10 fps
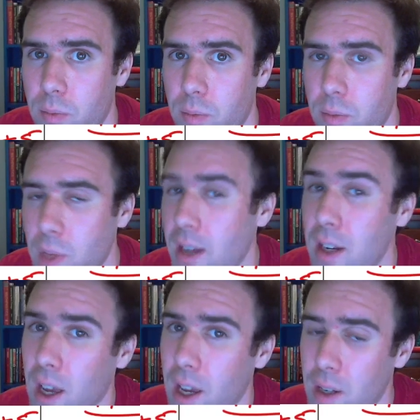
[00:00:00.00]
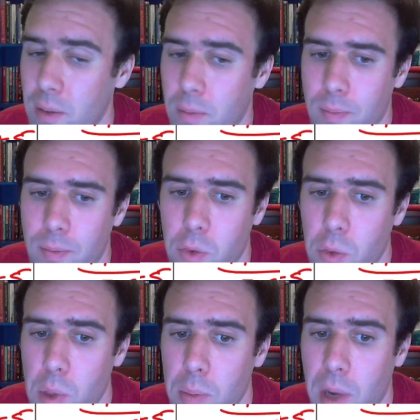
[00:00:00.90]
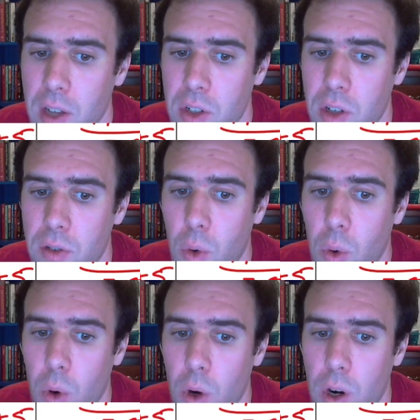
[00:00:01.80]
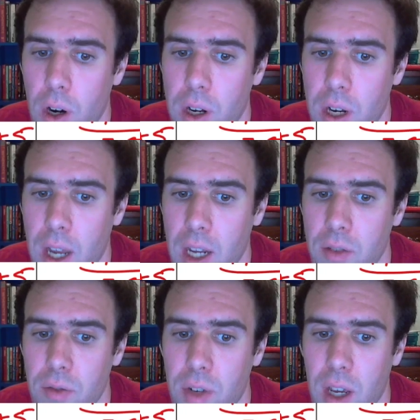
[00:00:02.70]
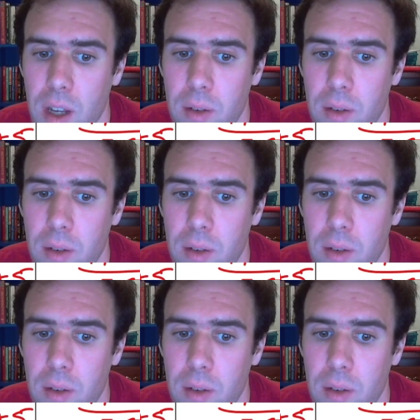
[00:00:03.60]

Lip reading: not 9, it would be positive or negative 9.